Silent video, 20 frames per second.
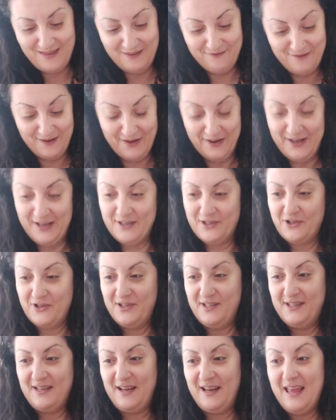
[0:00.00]
Very
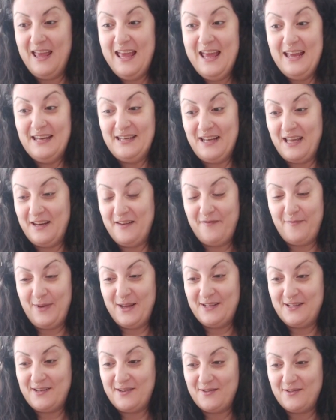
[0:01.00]
interesting. Knight of
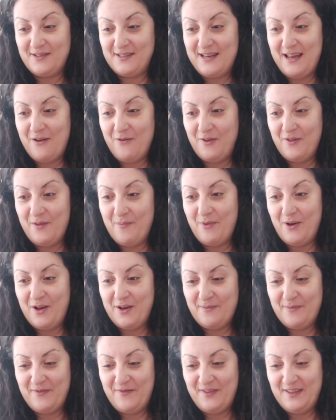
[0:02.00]
Pentacles now on the
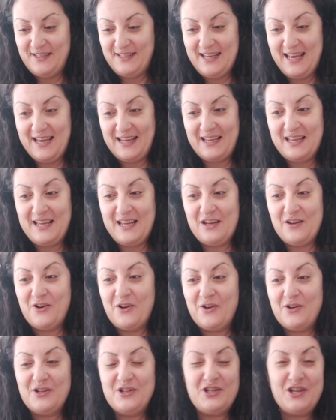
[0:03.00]
bottom of the deck,
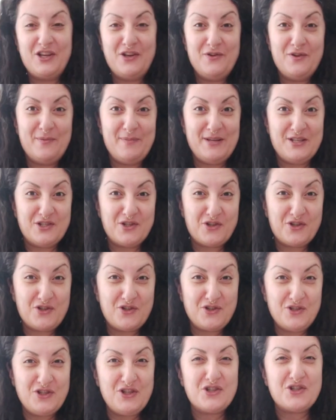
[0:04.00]
encouraging you to be
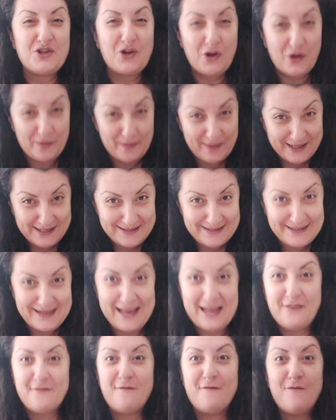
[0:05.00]
determined
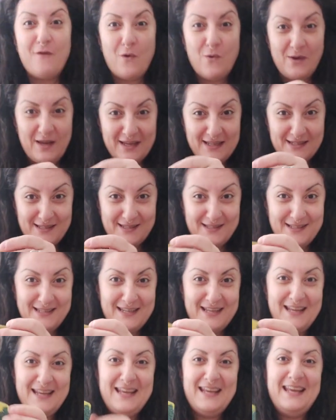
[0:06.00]
and focused
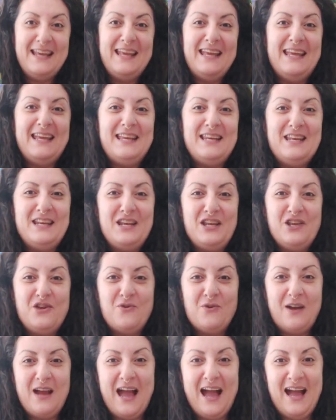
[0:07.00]
in
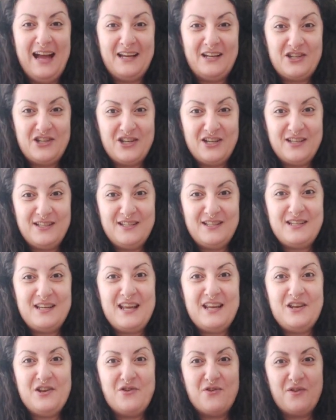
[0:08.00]
your actions,
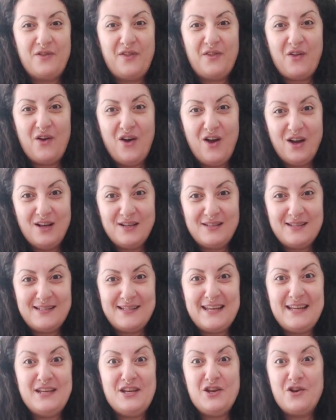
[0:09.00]
in your thoughts,
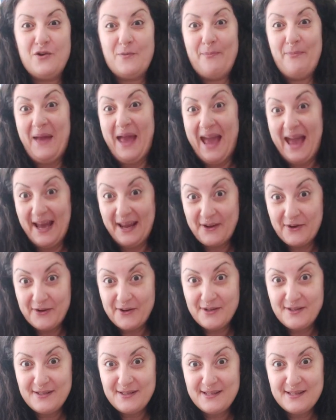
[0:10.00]
in your
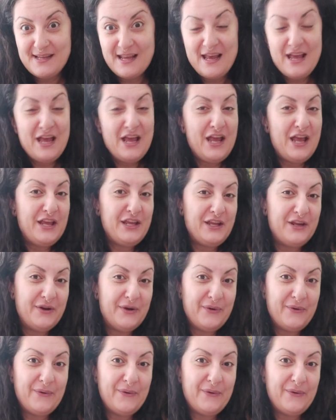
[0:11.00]
patterns. A